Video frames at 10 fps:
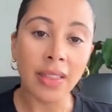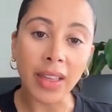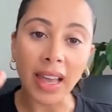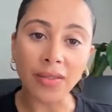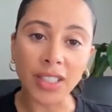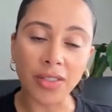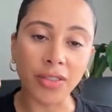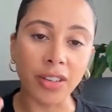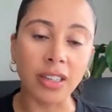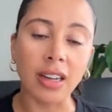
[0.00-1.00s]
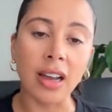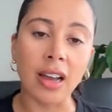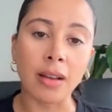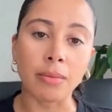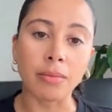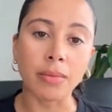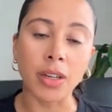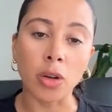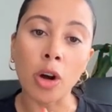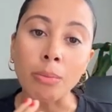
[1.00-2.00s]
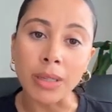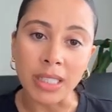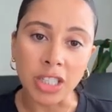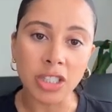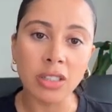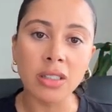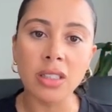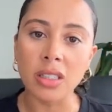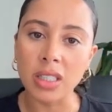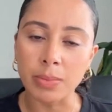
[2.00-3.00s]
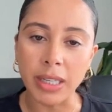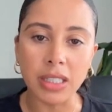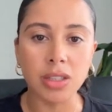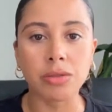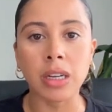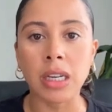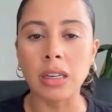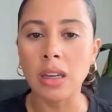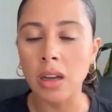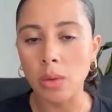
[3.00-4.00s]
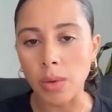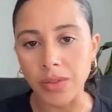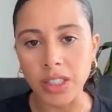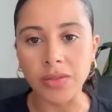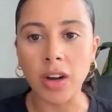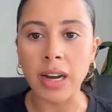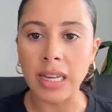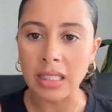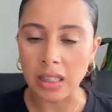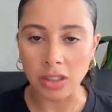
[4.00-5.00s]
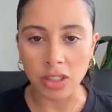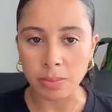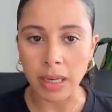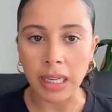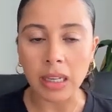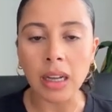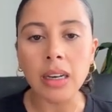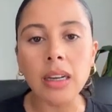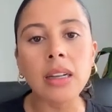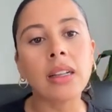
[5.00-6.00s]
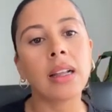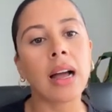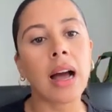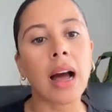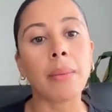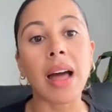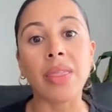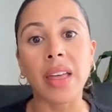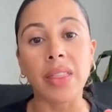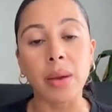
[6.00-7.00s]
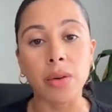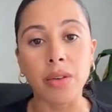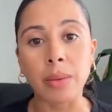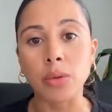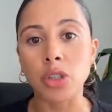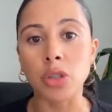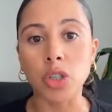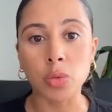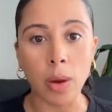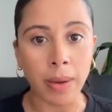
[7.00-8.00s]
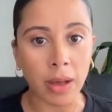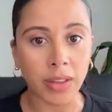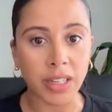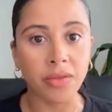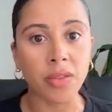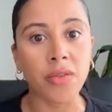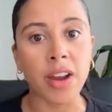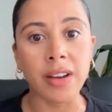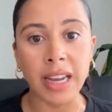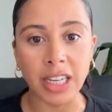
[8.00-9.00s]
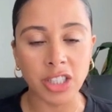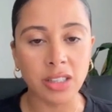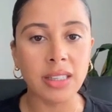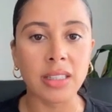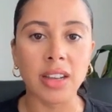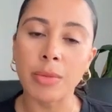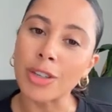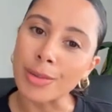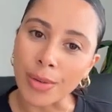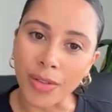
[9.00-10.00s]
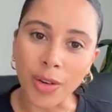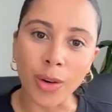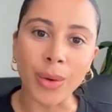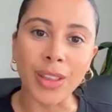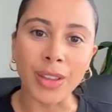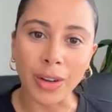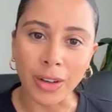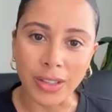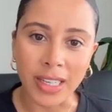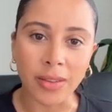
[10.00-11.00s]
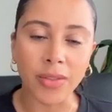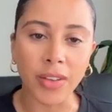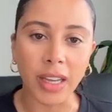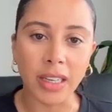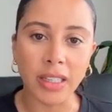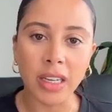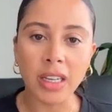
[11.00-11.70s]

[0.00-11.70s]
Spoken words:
They have different, compositions, split screen with a device and just blank color, and then they were able to swap out the different variations, as I've mentioned before, within the content feed.